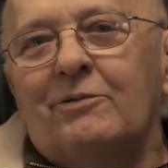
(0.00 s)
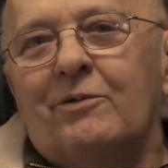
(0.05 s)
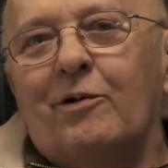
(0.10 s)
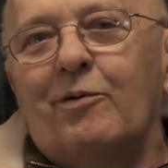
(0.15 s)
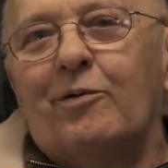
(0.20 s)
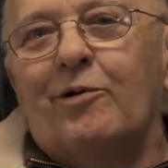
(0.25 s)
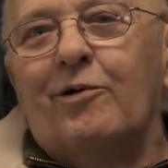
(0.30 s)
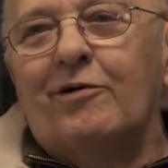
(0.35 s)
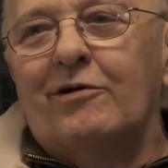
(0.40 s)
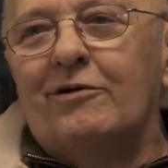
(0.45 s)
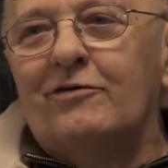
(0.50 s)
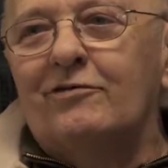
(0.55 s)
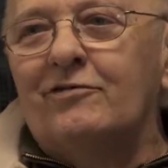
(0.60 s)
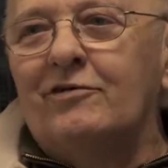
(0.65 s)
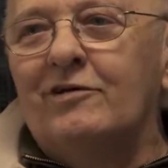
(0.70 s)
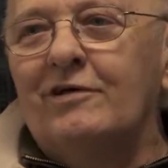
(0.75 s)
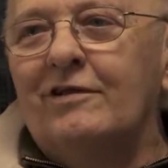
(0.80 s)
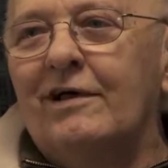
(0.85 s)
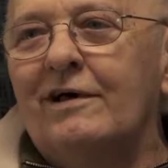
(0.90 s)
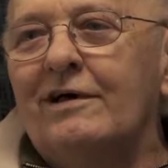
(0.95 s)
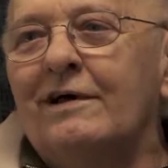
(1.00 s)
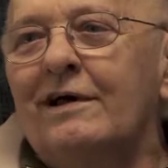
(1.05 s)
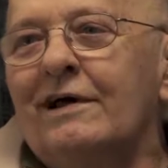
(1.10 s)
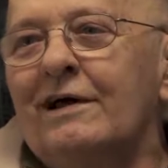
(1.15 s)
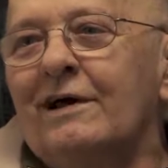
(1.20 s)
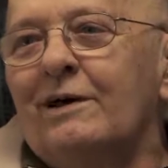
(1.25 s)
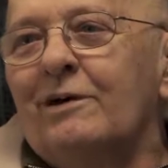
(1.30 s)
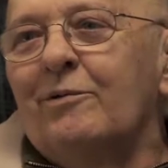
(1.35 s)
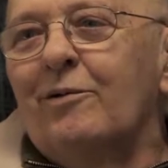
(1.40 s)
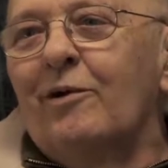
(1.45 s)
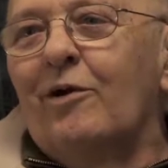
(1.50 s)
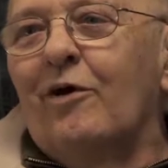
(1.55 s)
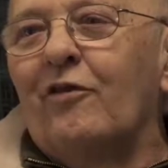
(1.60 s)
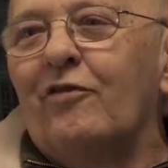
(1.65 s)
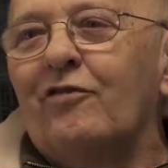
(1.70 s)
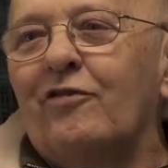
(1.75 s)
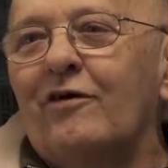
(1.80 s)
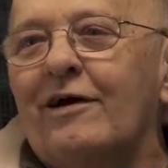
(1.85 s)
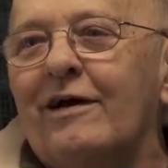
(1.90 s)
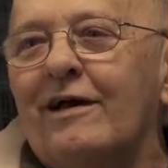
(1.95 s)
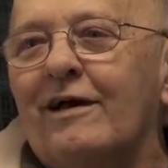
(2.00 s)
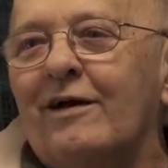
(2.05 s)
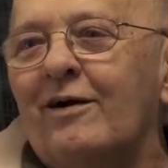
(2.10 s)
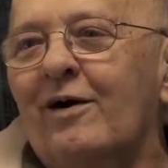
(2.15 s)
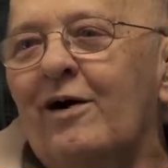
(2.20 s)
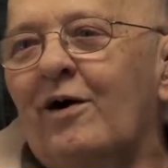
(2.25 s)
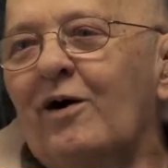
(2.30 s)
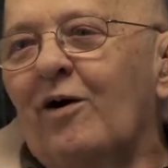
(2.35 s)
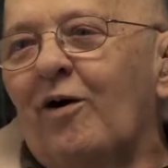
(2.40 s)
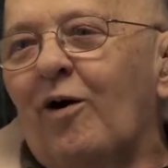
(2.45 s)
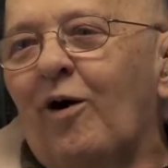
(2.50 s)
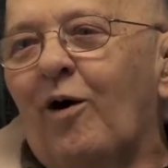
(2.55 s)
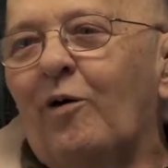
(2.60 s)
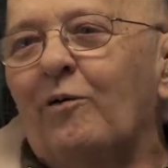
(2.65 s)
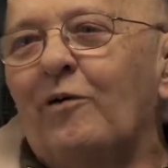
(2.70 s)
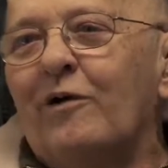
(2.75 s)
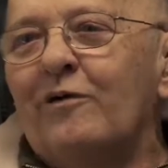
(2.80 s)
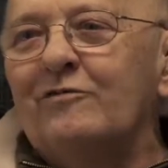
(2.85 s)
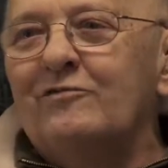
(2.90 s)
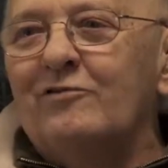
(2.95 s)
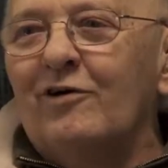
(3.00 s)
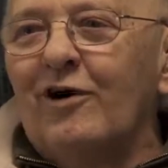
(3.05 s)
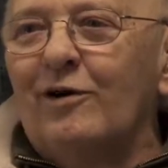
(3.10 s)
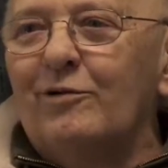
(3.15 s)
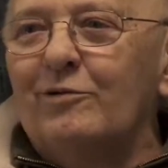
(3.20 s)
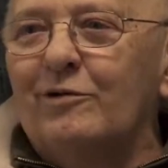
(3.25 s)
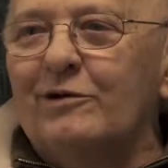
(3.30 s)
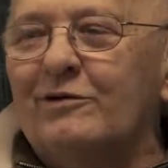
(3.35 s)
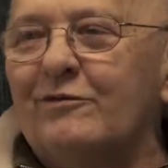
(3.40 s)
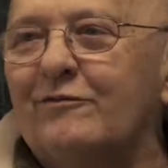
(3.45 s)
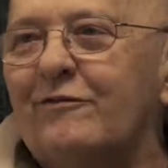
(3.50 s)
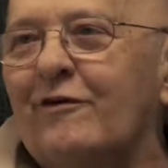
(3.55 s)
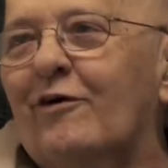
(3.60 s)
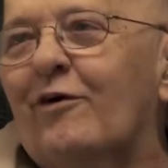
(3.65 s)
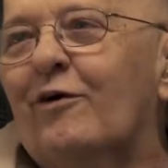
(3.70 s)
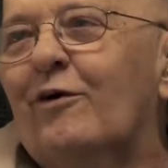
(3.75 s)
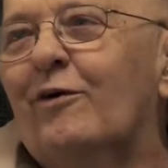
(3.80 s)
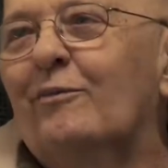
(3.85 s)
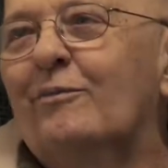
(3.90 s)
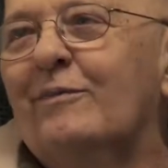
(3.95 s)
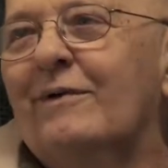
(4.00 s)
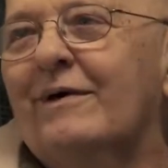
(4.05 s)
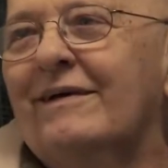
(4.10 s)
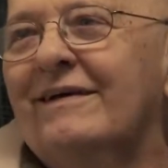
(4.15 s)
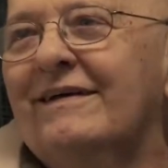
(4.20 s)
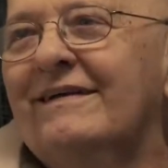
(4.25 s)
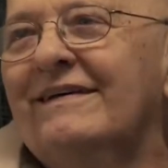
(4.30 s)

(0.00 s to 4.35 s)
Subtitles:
we were going to see the real thing. All we saw was film.